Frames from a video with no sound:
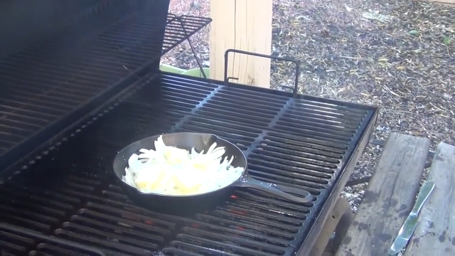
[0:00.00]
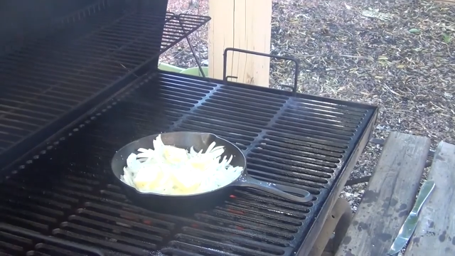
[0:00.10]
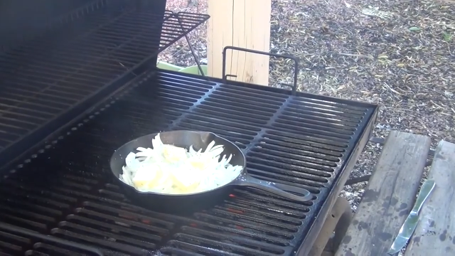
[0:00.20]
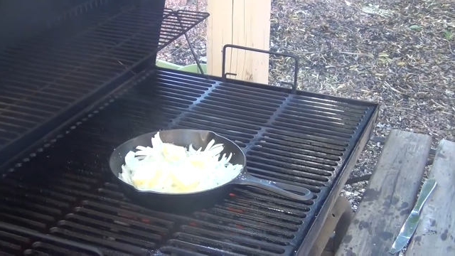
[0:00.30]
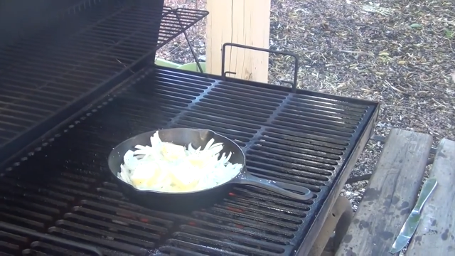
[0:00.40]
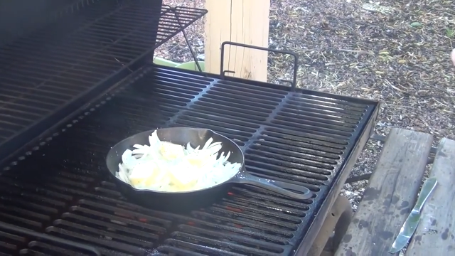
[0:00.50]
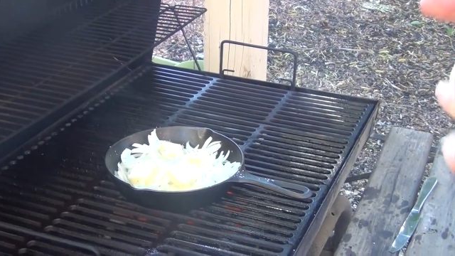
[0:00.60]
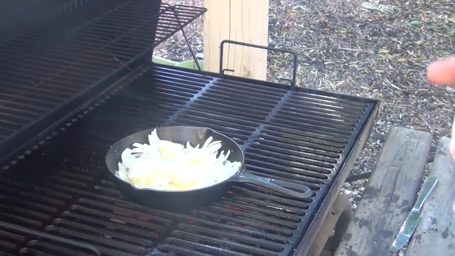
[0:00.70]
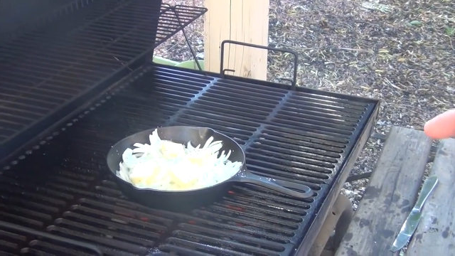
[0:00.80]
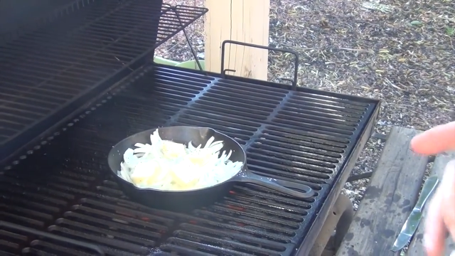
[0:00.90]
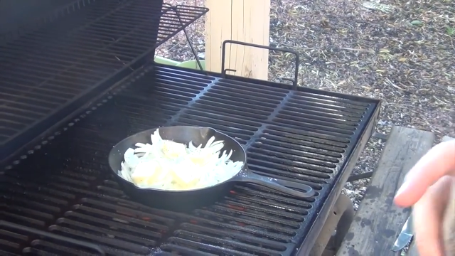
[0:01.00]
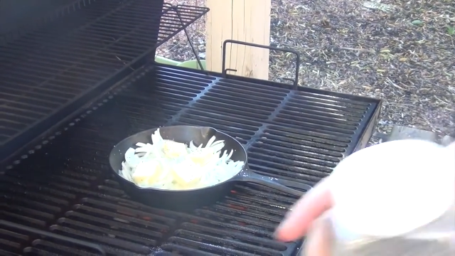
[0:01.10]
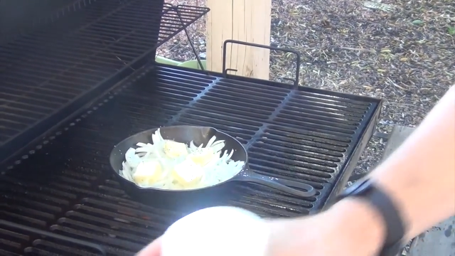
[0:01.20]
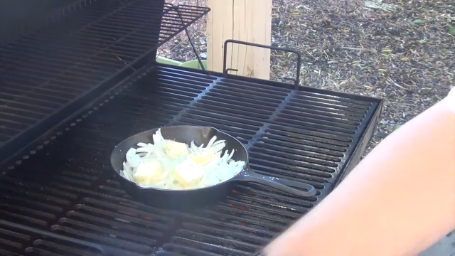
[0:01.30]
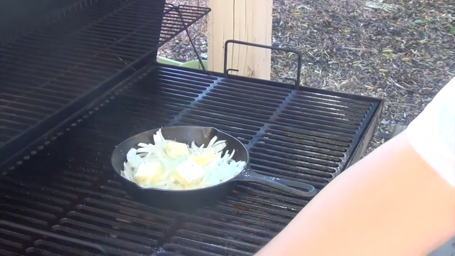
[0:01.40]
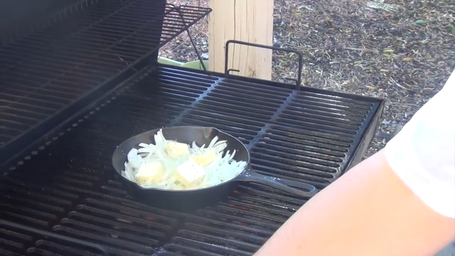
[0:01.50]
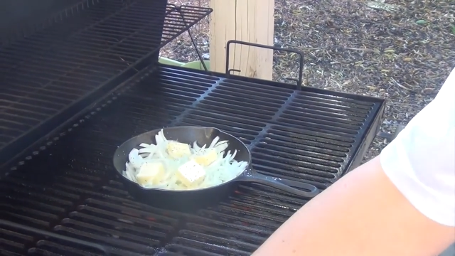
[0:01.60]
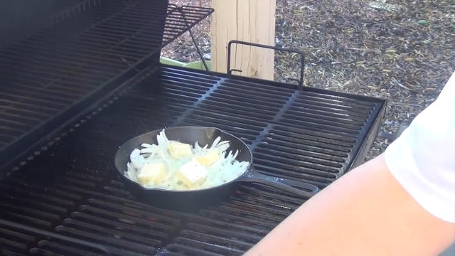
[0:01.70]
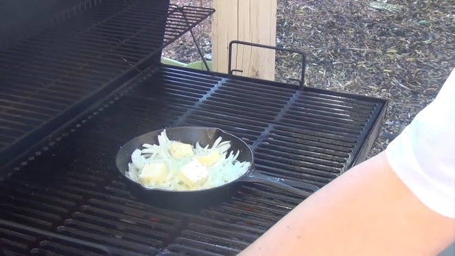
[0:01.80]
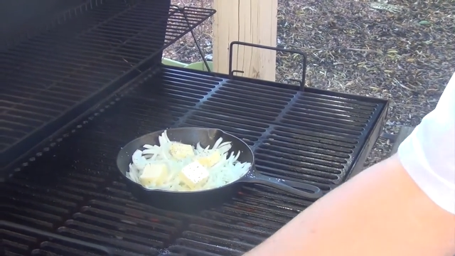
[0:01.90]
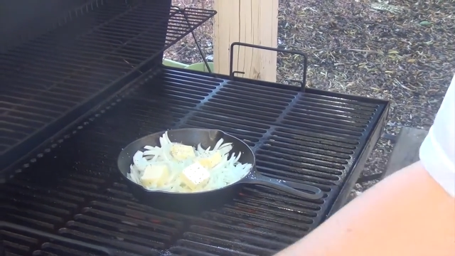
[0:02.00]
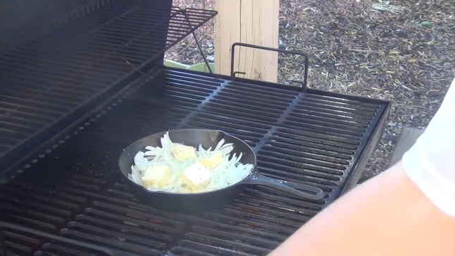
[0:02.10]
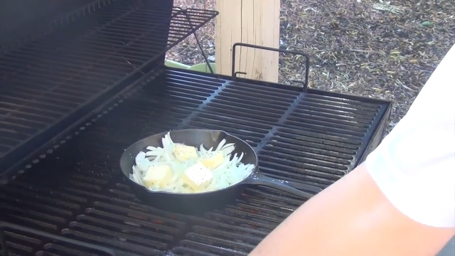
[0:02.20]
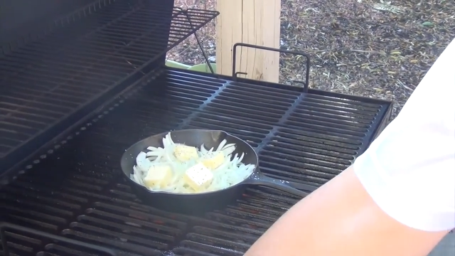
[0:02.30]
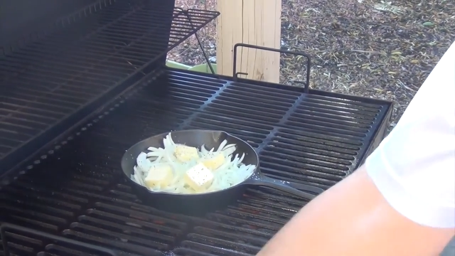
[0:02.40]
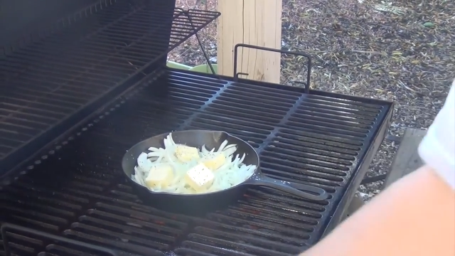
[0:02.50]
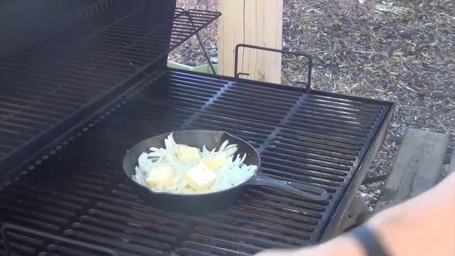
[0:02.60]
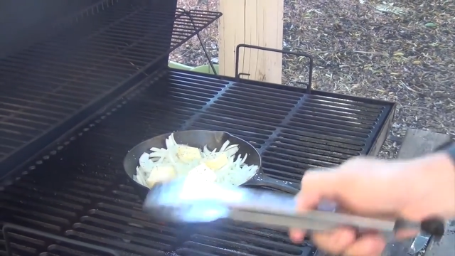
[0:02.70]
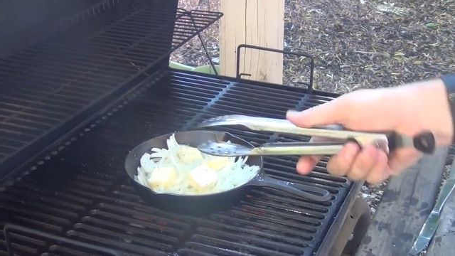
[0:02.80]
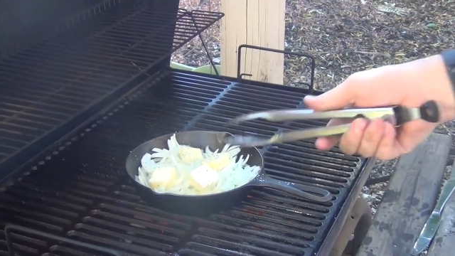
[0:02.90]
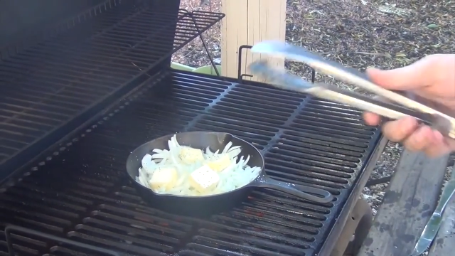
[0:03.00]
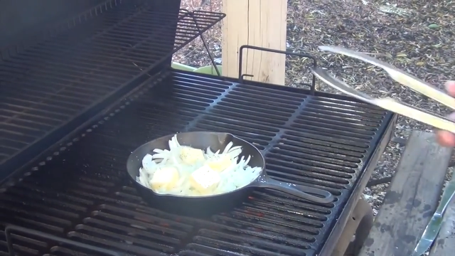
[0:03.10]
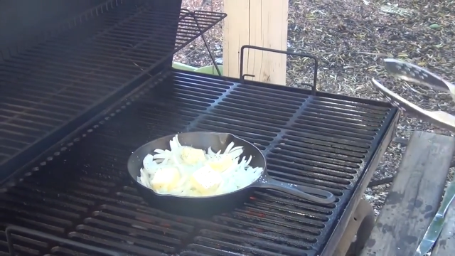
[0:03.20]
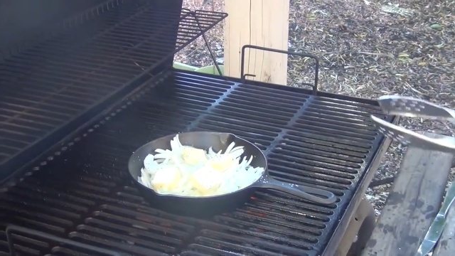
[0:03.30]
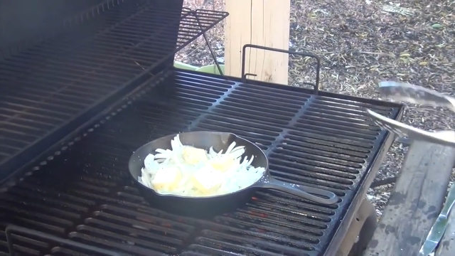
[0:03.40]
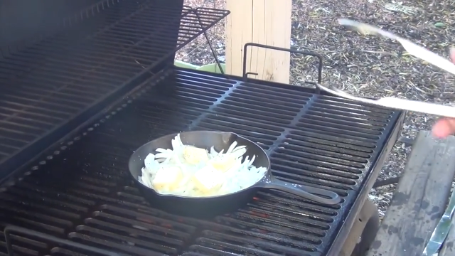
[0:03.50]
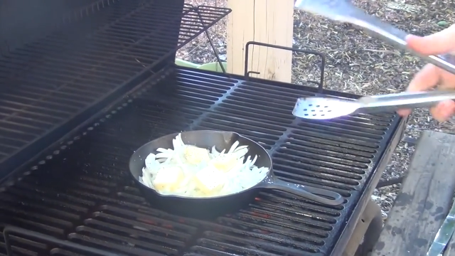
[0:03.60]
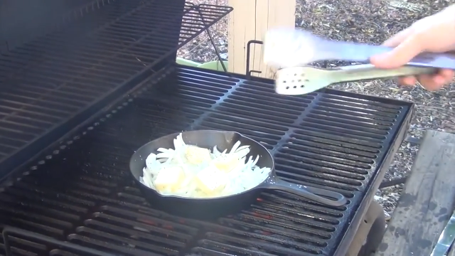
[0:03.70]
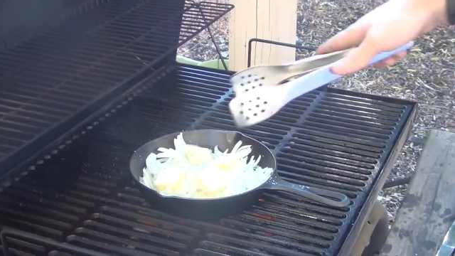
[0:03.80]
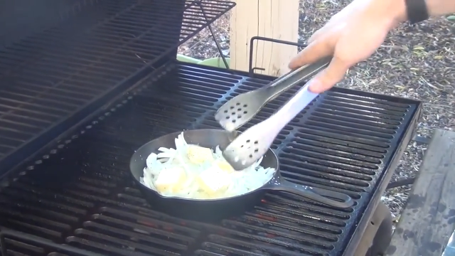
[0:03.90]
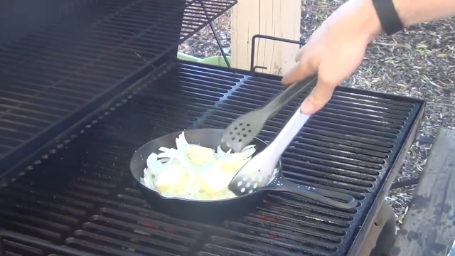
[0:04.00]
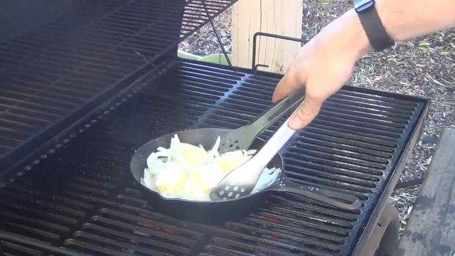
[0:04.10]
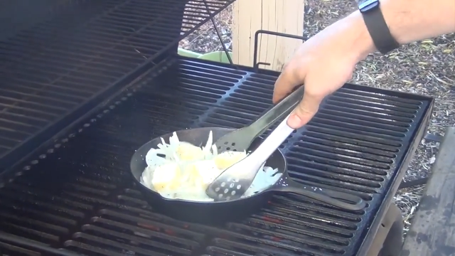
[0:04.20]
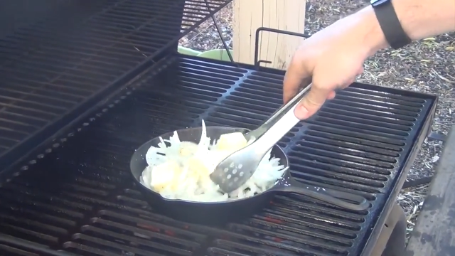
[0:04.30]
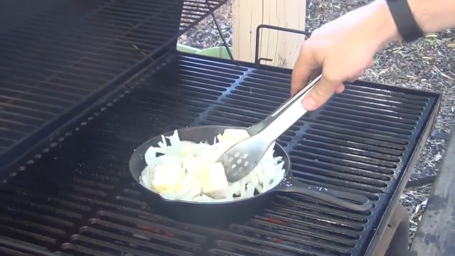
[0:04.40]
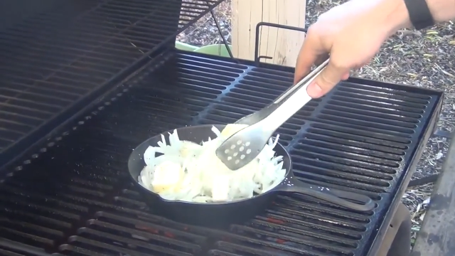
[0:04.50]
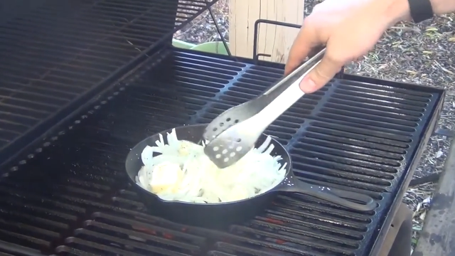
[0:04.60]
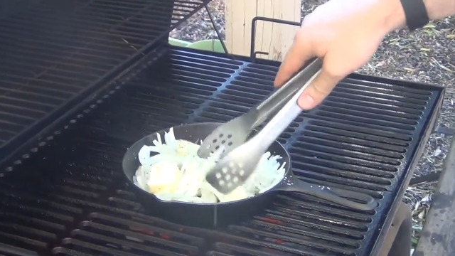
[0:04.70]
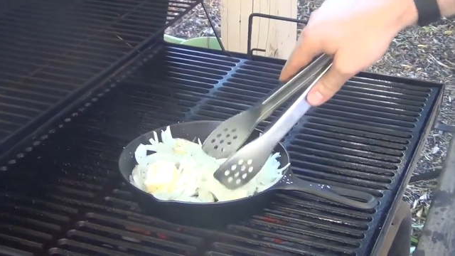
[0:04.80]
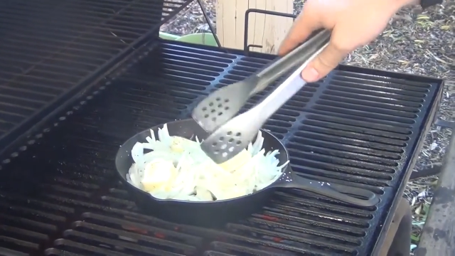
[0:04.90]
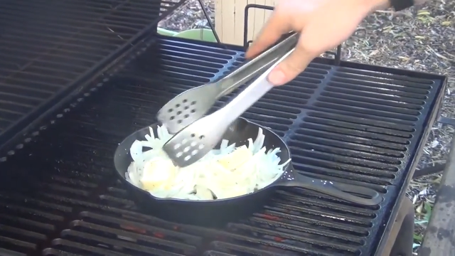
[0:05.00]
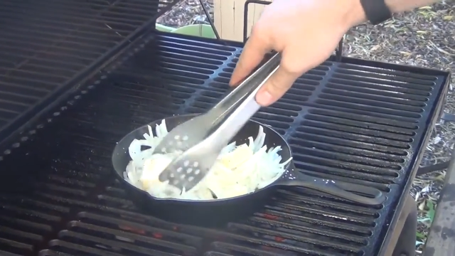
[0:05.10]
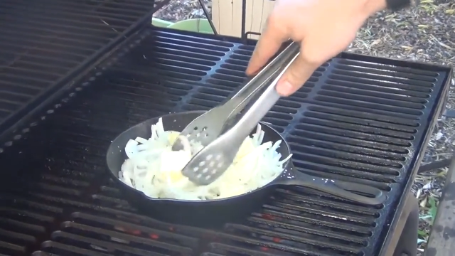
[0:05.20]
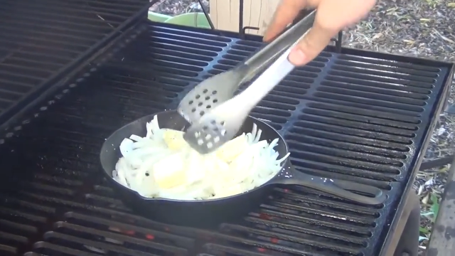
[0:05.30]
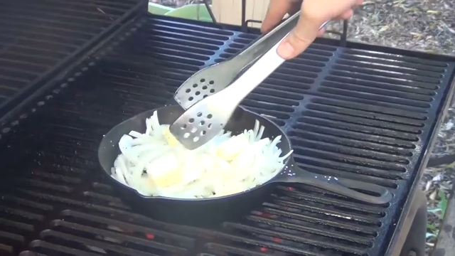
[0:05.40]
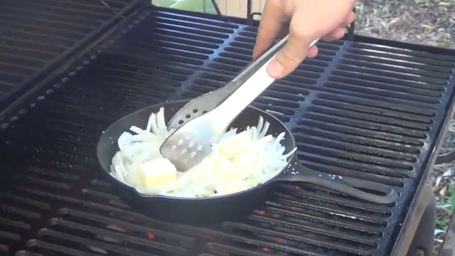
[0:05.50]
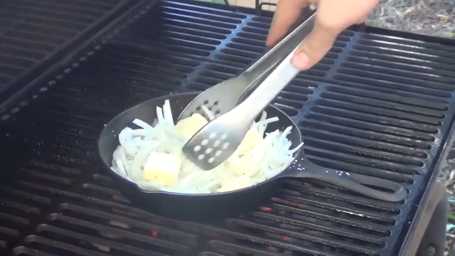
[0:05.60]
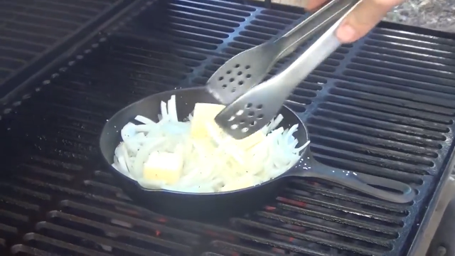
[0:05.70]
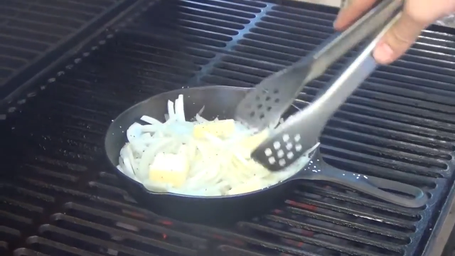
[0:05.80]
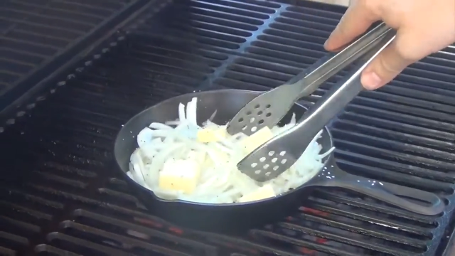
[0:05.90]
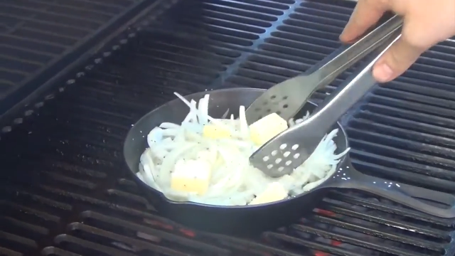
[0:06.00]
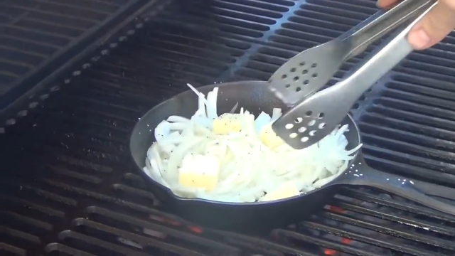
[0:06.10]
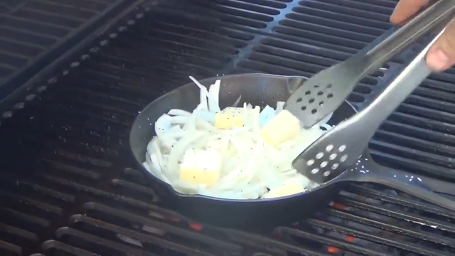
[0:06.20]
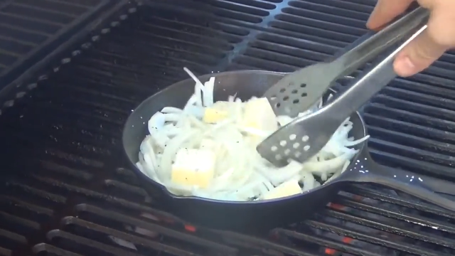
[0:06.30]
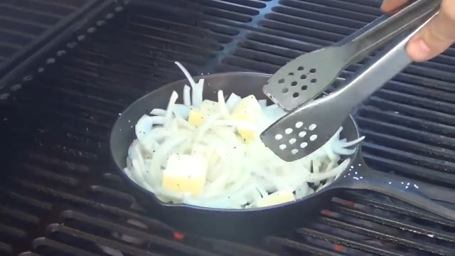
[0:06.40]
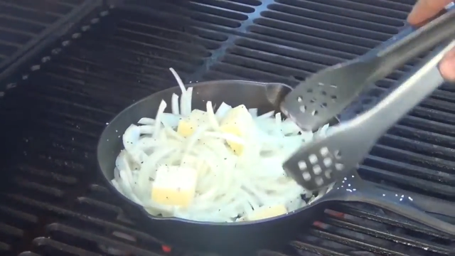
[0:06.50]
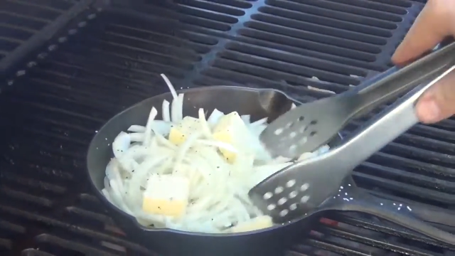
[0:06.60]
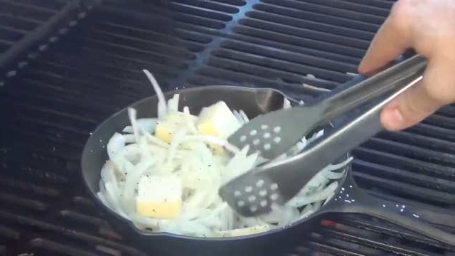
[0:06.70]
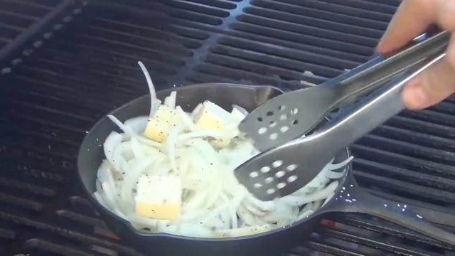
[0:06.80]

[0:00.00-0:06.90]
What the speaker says: [unreadable: no face in view]